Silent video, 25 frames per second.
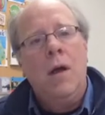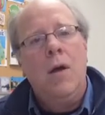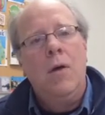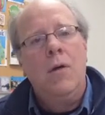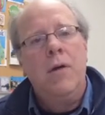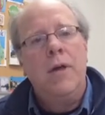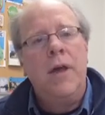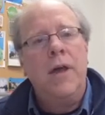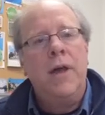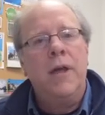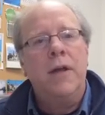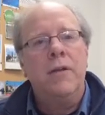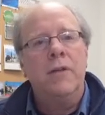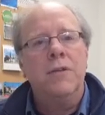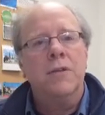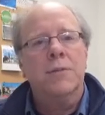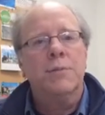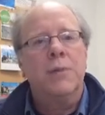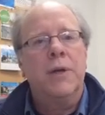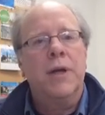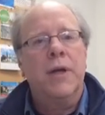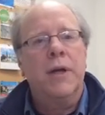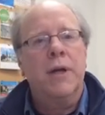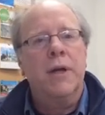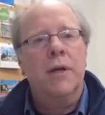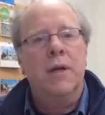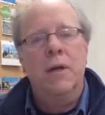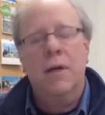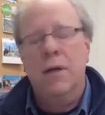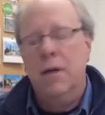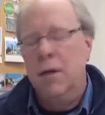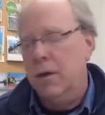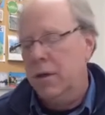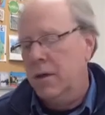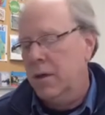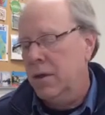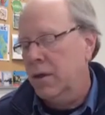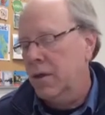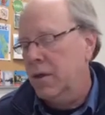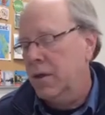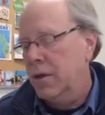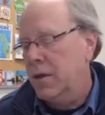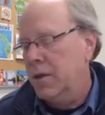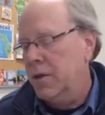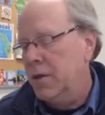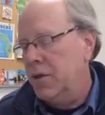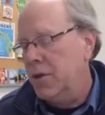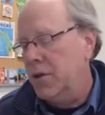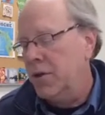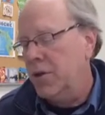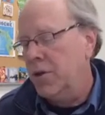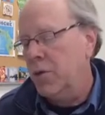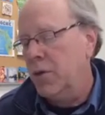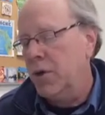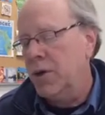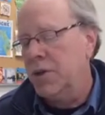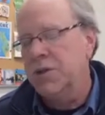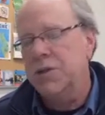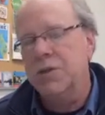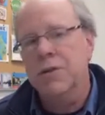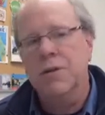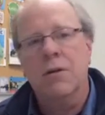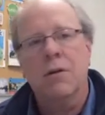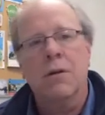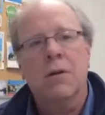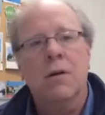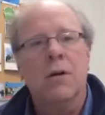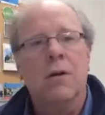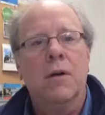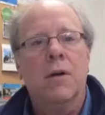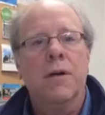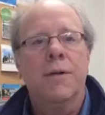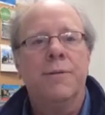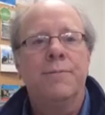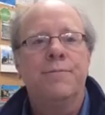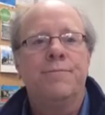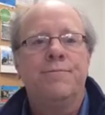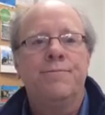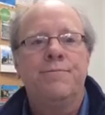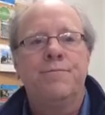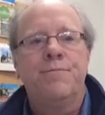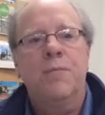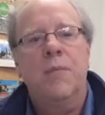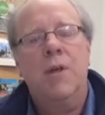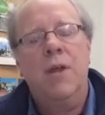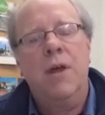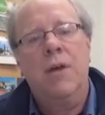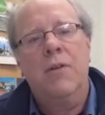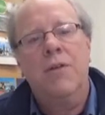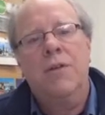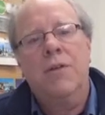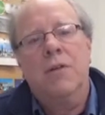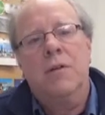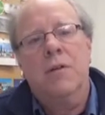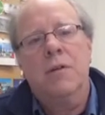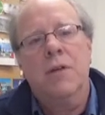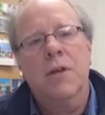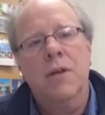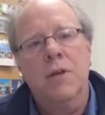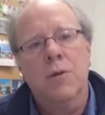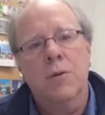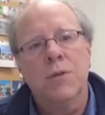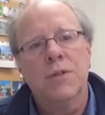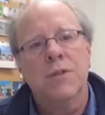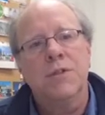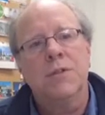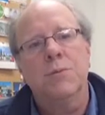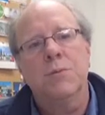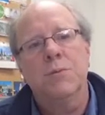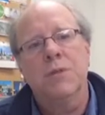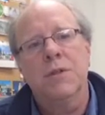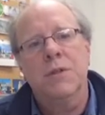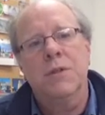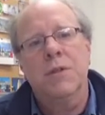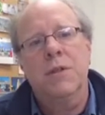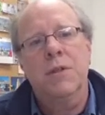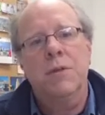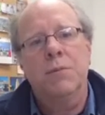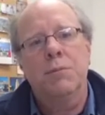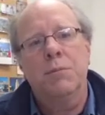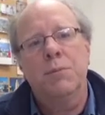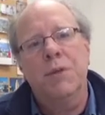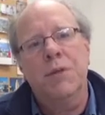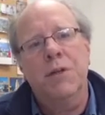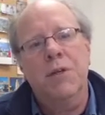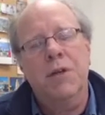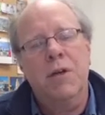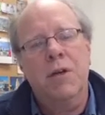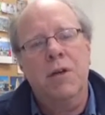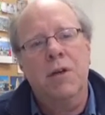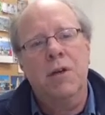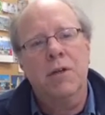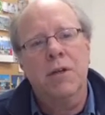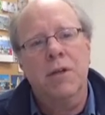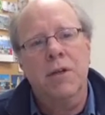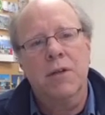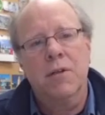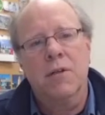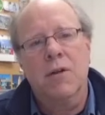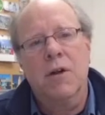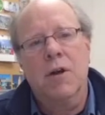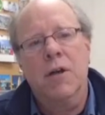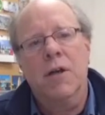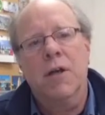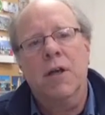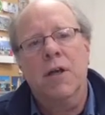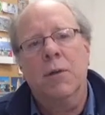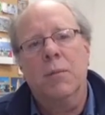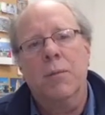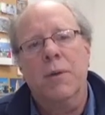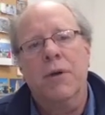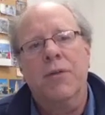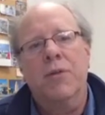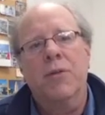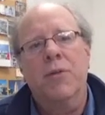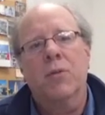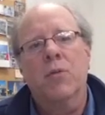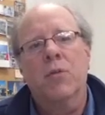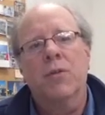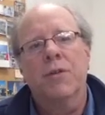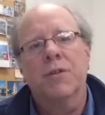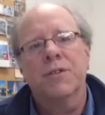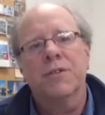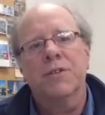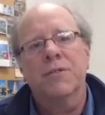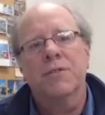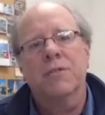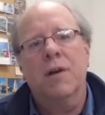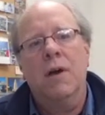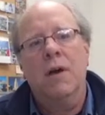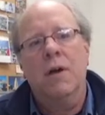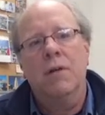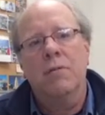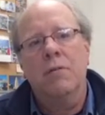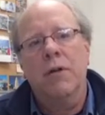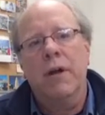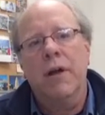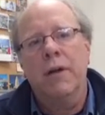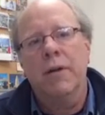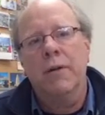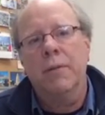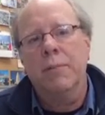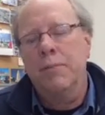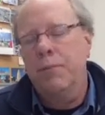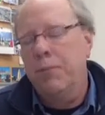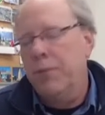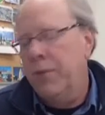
Okay, here's my continuation on ethical egoism, and particularly talking about the works of Ayn Rand.